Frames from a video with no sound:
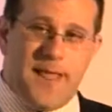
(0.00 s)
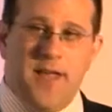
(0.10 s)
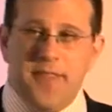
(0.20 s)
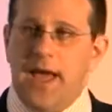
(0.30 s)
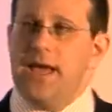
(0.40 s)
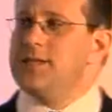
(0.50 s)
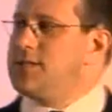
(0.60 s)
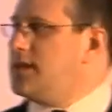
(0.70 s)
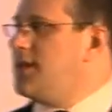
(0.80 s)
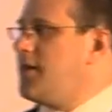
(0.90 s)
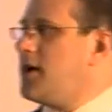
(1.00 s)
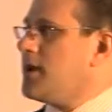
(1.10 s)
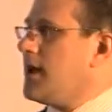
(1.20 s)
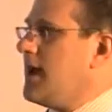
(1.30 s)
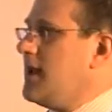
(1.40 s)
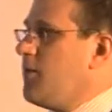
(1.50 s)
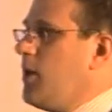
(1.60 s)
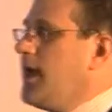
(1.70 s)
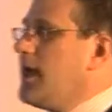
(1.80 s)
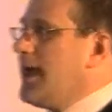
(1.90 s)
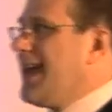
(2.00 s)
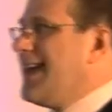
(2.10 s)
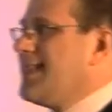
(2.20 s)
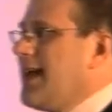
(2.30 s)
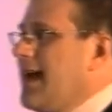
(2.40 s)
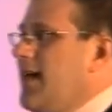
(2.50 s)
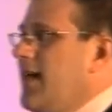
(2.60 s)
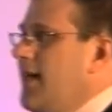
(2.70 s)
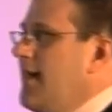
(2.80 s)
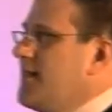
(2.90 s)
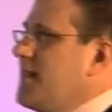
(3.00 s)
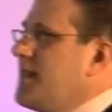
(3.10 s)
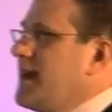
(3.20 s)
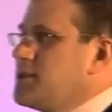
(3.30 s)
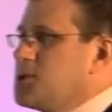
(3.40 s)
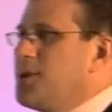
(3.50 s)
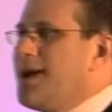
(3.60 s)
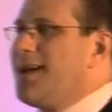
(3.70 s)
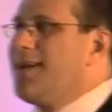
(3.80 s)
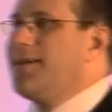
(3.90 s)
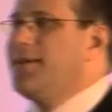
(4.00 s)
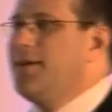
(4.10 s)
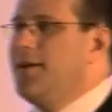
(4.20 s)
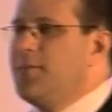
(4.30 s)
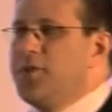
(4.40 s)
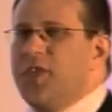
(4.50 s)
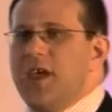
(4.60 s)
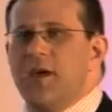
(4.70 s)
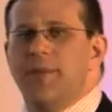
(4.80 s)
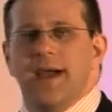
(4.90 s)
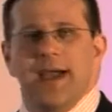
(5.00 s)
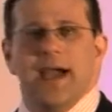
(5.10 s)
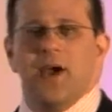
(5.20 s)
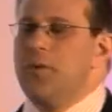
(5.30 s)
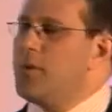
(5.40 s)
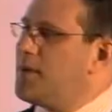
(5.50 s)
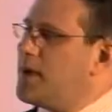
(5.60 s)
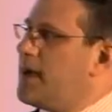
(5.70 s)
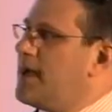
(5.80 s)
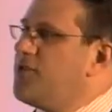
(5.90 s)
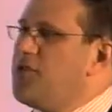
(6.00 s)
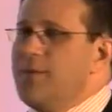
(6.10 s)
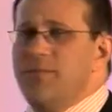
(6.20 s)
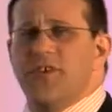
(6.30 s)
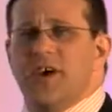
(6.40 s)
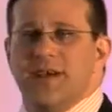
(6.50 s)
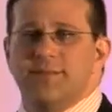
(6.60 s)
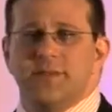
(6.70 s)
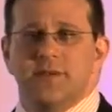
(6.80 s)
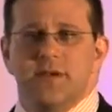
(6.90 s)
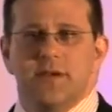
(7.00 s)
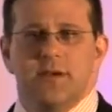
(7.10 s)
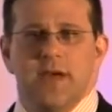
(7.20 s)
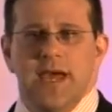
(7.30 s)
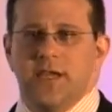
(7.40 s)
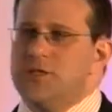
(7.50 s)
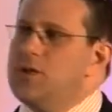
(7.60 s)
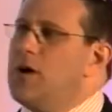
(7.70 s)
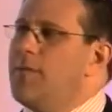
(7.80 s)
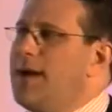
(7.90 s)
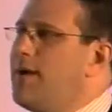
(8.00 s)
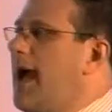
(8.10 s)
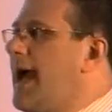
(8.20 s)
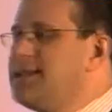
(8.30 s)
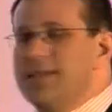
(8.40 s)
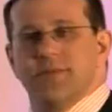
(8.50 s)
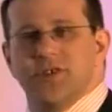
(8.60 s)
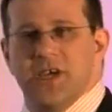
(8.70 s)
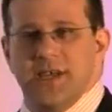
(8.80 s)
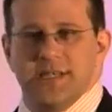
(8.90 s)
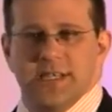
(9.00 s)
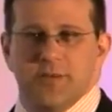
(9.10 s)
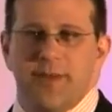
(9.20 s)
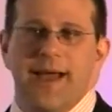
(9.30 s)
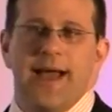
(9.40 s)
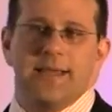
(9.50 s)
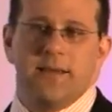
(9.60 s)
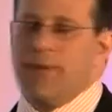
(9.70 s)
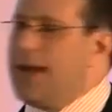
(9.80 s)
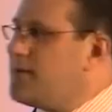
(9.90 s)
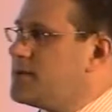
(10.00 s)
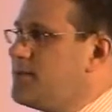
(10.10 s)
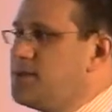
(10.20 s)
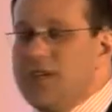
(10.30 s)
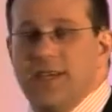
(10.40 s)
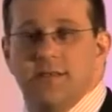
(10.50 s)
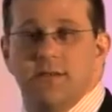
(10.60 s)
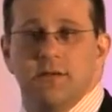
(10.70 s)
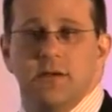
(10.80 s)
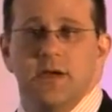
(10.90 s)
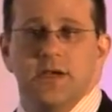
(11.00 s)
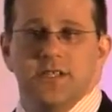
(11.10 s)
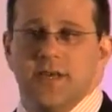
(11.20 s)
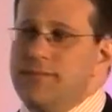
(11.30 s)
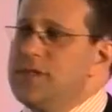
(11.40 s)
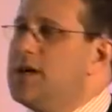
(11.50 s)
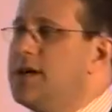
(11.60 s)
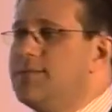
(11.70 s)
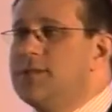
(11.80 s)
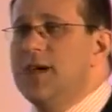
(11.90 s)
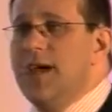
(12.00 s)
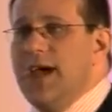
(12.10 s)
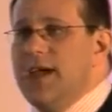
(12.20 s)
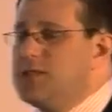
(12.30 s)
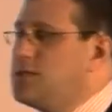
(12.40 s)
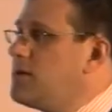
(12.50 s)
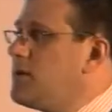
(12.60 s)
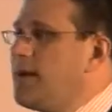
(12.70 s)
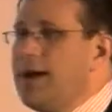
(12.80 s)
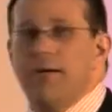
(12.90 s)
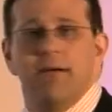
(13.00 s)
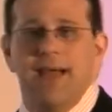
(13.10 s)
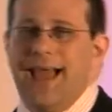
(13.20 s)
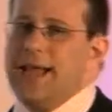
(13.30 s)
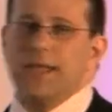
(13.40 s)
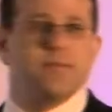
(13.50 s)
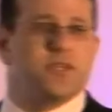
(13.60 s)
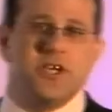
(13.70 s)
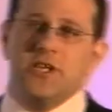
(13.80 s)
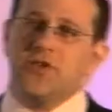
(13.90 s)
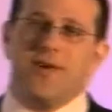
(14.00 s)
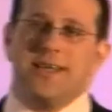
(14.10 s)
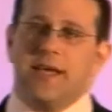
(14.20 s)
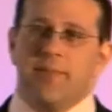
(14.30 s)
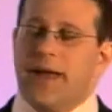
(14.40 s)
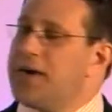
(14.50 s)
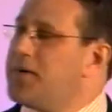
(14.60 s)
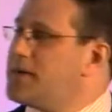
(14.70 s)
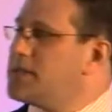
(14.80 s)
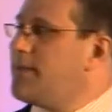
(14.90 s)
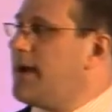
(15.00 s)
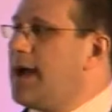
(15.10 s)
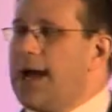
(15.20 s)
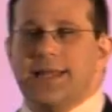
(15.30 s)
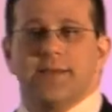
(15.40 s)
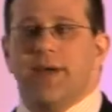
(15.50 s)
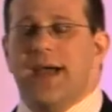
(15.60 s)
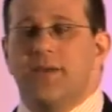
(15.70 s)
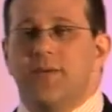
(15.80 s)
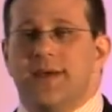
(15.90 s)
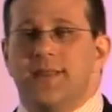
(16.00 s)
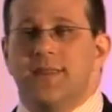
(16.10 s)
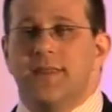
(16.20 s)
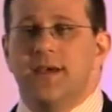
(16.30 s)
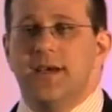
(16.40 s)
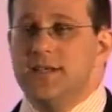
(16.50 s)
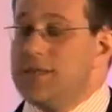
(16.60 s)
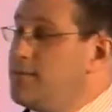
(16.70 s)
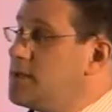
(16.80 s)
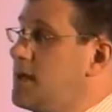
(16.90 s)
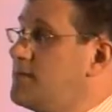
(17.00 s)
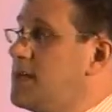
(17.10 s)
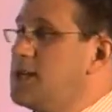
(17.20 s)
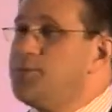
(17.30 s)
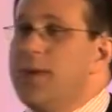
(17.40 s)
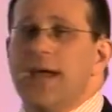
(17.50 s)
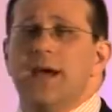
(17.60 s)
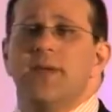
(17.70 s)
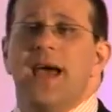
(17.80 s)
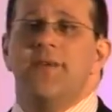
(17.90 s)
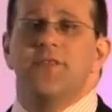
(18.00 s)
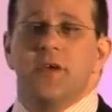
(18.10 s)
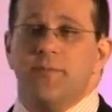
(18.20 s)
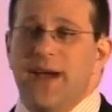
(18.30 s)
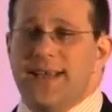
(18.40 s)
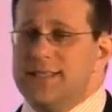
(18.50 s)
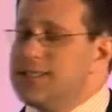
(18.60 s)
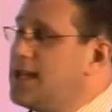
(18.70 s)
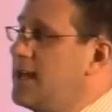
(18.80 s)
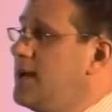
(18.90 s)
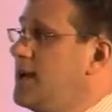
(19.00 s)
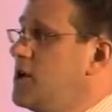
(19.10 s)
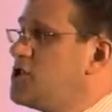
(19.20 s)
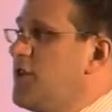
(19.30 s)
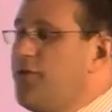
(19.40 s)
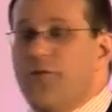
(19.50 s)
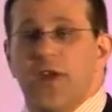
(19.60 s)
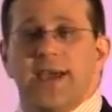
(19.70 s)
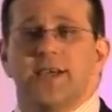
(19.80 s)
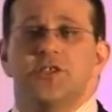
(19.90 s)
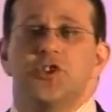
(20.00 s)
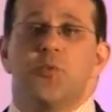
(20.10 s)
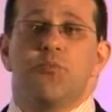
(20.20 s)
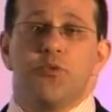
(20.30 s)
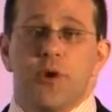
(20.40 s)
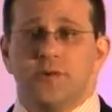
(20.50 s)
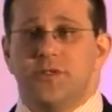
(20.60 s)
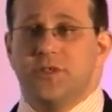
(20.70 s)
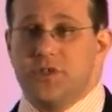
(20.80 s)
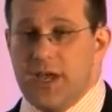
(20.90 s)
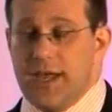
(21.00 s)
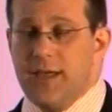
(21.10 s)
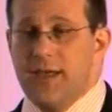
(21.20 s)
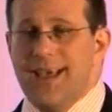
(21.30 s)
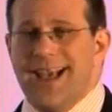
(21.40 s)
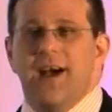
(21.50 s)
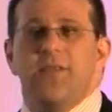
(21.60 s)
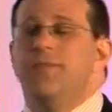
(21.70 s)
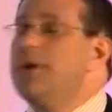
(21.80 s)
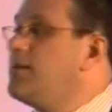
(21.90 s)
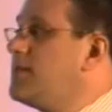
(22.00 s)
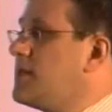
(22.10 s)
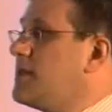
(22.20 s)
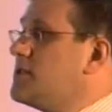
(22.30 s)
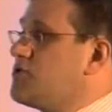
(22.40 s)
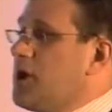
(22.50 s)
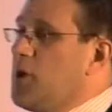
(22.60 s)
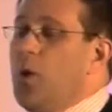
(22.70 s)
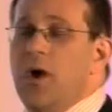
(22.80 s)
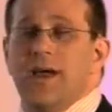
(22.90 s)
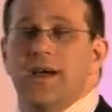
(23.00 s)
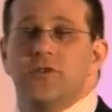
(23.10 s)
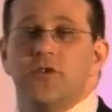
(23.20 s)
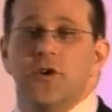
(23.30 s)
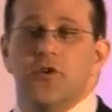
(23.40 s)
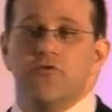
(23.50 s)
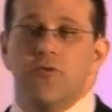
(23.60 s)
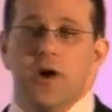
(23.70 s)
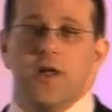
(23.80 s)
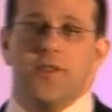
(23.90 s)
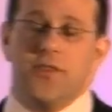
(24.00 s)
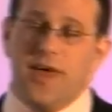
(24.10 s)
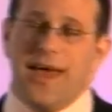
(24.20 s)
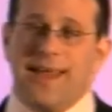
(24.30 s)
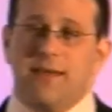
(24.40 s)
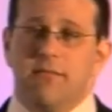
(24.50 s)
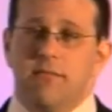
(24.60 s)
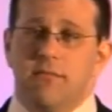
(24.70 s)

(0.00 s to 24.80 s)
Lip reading: And that is the nirvana, and if we can get there, then that's great. But think about how you apply it. Sometimes it's not about adding machines, it's about adding power to machines. Sometimes it's not about adding machines or adding power, it's about adding bandwidth. Sometimes it's being able to have the capacity to flex the processing at the moment that it's required, rather than